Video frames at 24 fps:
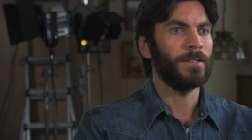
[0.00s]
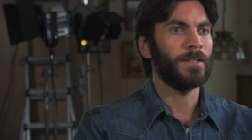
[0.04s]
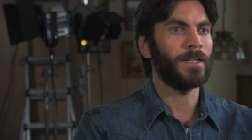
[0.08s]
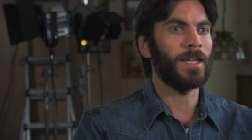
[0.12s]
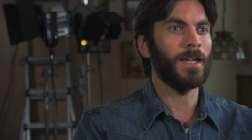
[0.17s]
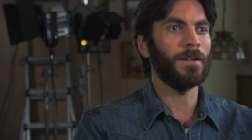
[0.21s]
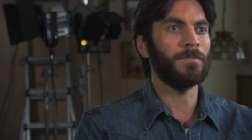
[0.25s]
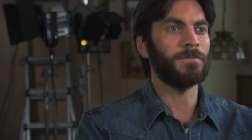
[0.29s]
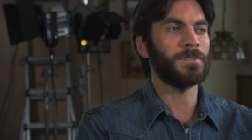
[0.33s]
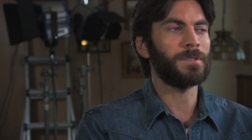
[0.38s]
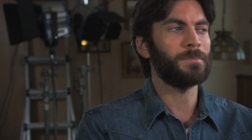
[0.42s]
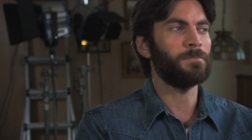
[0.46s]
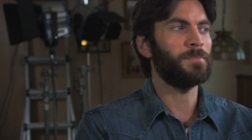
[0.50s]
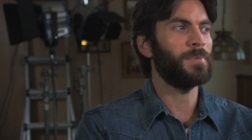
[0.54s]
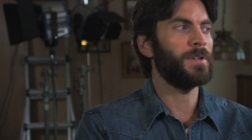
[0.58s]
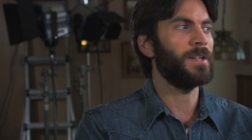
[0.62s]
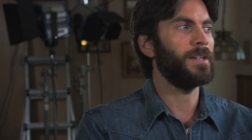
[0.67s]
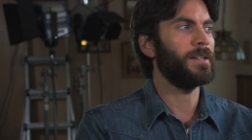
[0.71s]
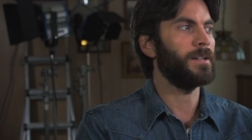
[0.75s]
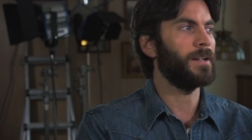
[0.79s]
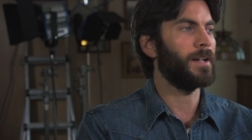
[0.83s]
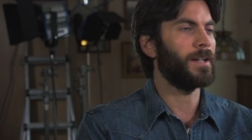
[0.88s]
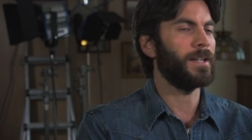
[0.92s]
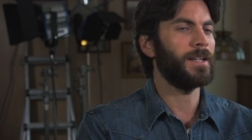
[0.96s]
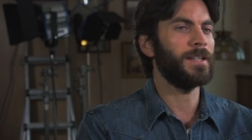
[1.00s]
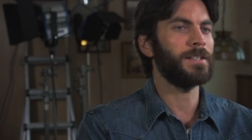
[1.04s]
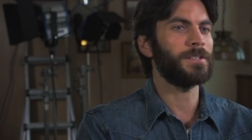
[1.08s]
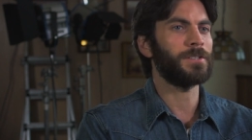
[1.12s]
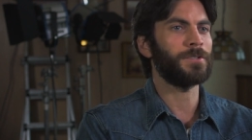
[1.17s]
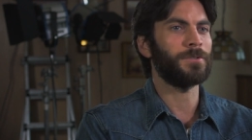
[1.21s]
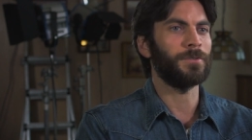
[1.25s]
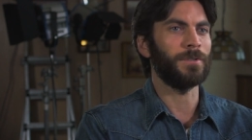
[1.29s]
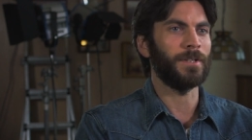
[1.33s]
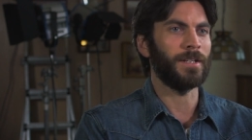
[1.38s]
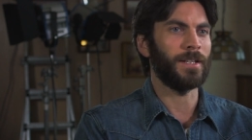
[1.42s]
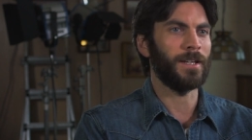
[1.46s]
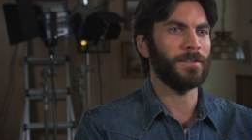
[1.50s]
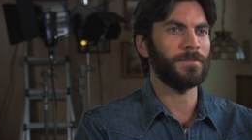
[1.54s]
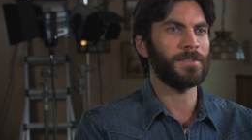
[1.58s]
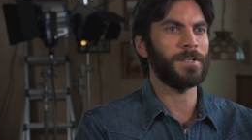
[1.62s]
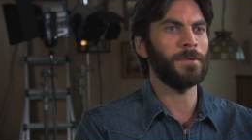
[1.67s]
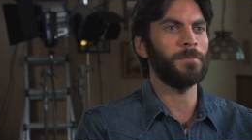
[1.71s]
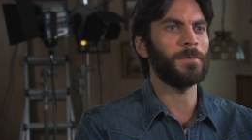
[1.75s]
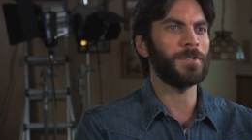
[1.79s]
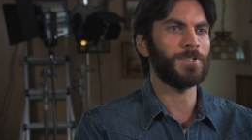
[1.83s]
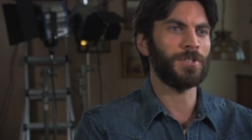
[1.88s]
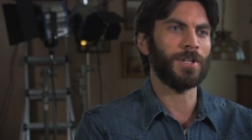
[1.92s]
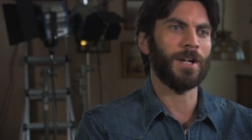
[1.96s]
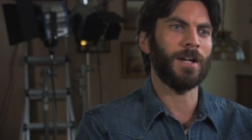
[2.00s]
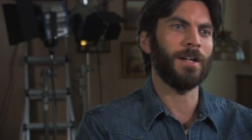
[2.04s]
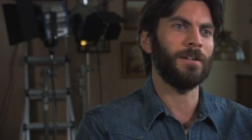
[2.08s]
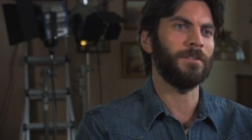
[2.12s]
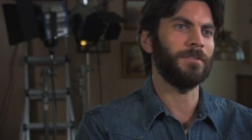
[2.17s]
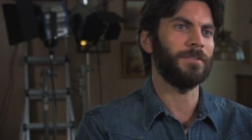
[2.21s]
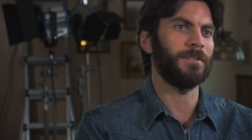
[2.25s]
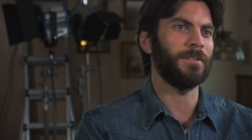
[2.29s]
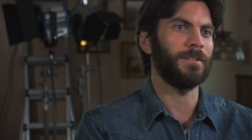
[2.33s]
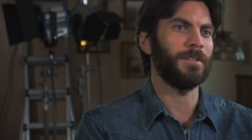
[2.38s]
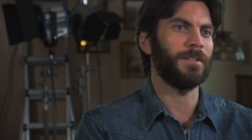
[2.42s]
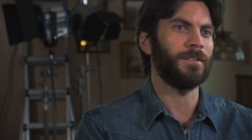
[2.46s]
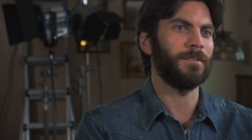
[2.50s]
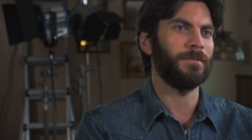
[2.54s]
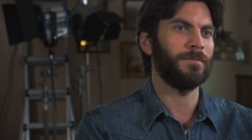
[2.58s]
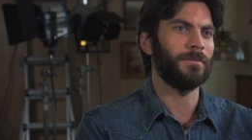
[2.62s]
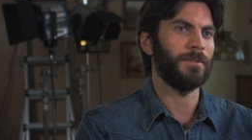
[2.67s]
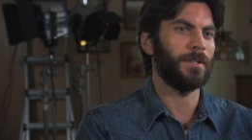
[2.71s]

gives Pete a history, gives him a childhood.